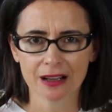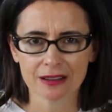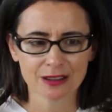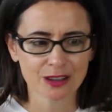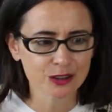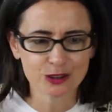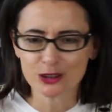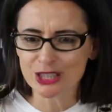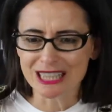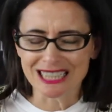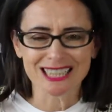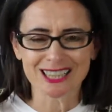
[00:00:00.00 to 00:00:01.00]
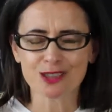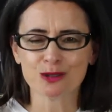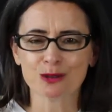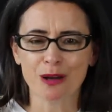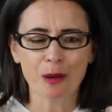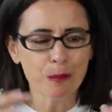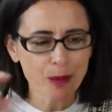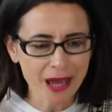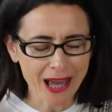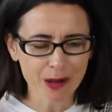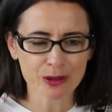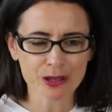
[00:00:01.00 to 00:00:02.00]
Use it to
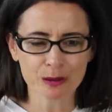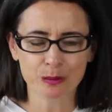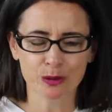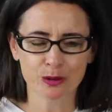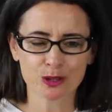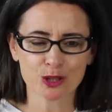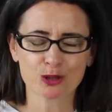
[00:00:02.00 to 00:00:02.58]
empower the bond,